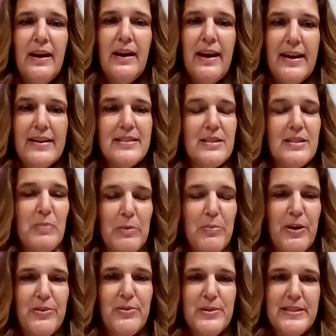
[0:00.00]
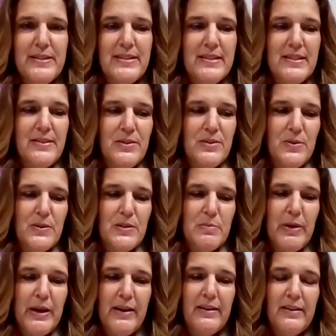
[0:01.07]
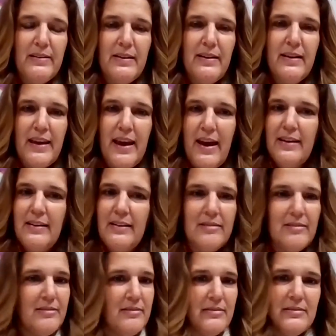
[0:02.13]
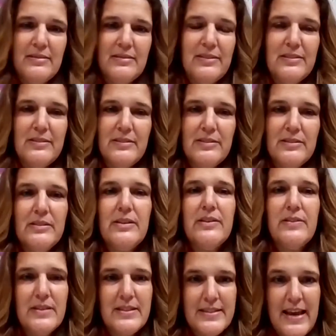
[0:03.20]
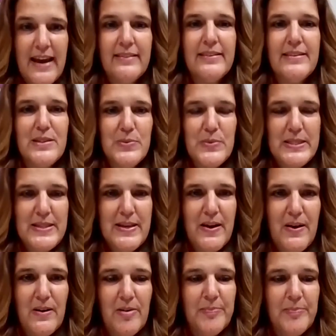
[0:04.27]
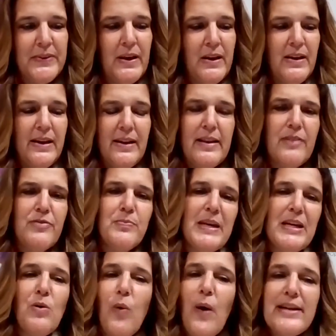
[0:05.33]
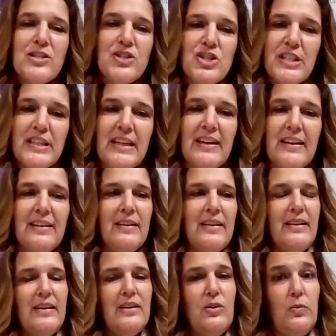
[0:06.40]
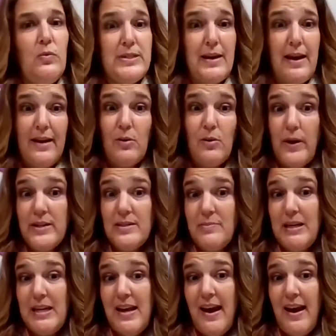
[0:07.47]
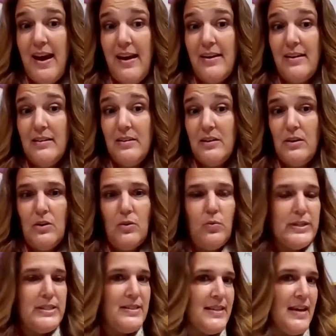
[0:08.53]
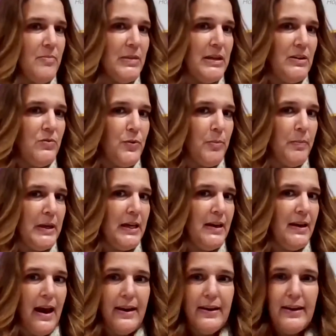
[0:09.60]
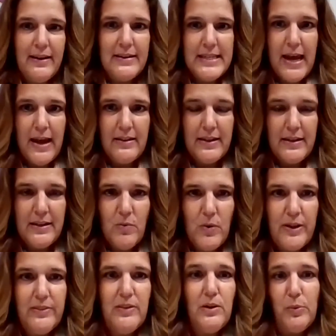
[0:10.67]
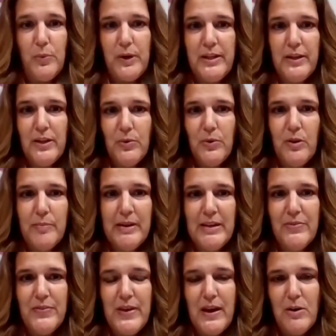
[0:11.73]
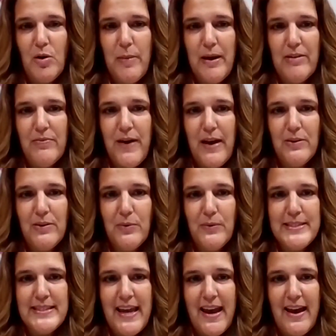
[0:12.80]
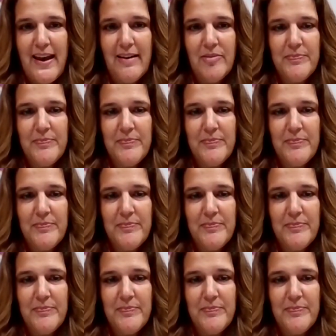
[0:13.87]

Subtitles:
as did my brothers and sisters. But again, the silence was there. It left me questioning, was I going to be gay? What does that mean for me? I can't tell anyone. They'll ridicule me if they know my father was gay.